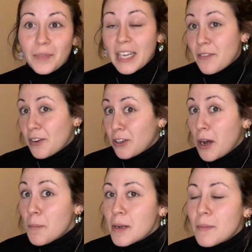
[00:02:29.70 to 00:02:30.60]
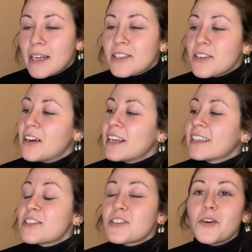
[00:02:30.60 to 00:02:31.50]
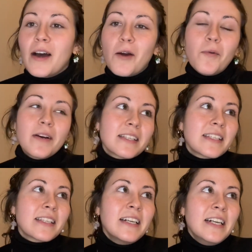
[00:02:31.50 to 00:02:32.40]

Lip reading: gave her compliments on it. So I was,